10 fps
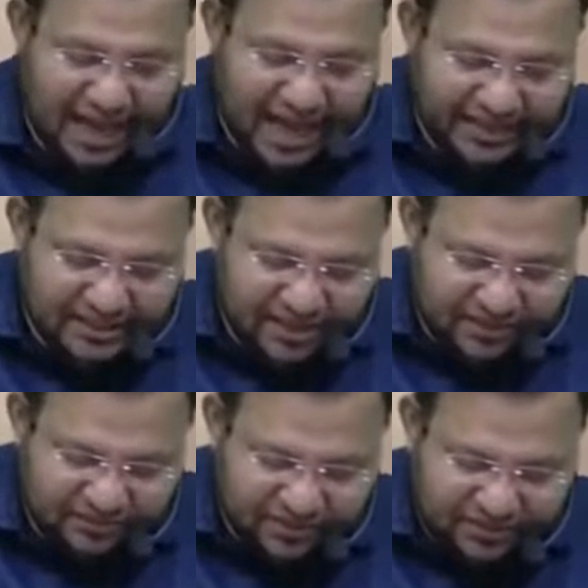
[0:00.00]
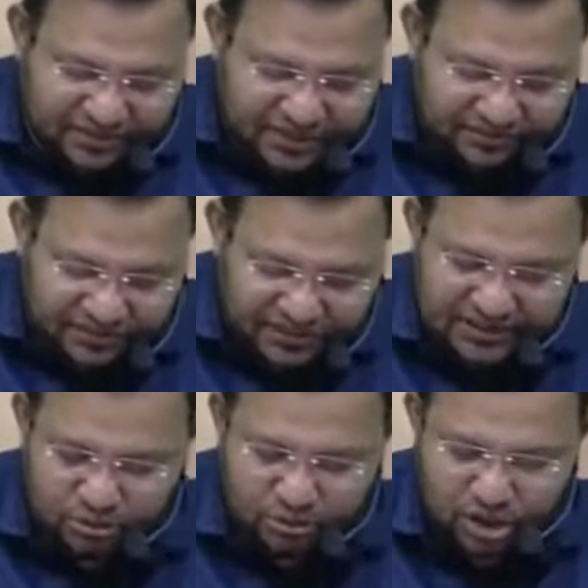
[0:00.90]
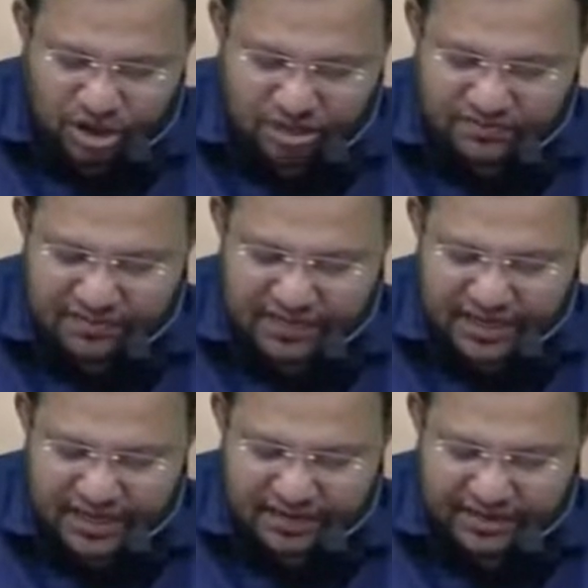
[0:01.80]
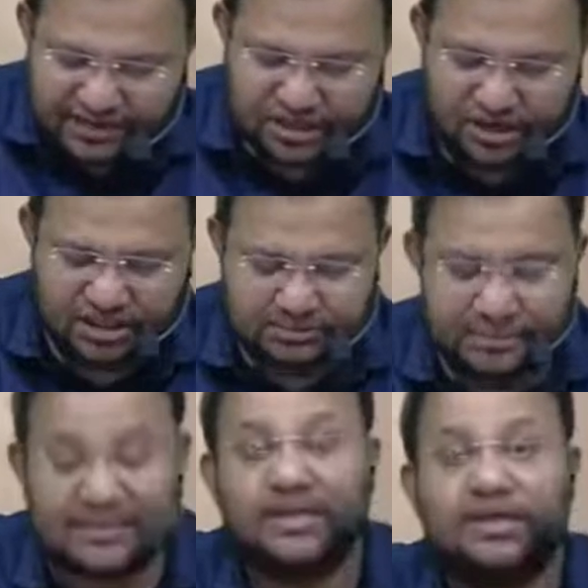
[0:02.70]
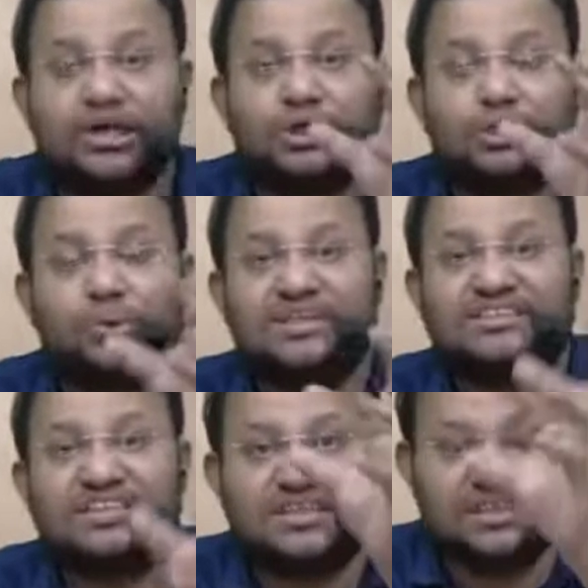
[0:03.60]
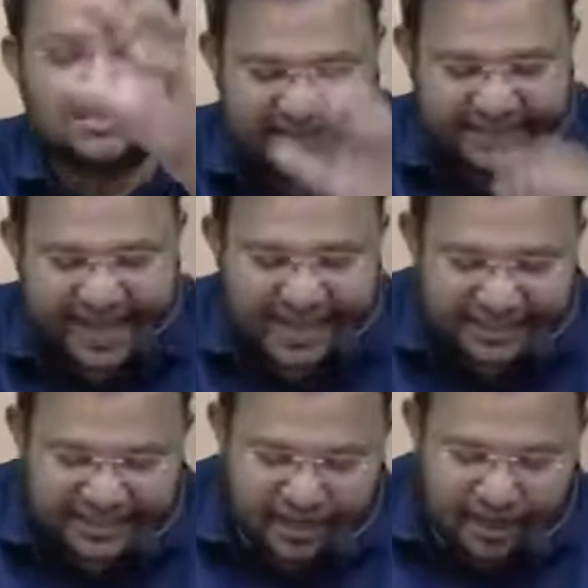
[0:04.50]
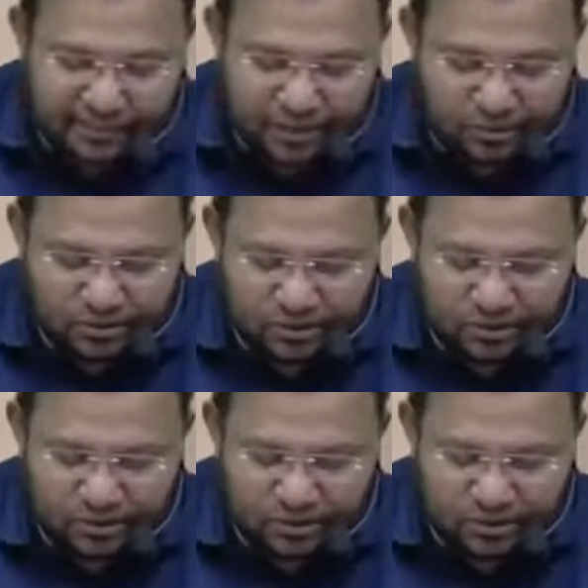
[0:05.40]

either first in first out or weighted average cost method to ascertain the carrying amount.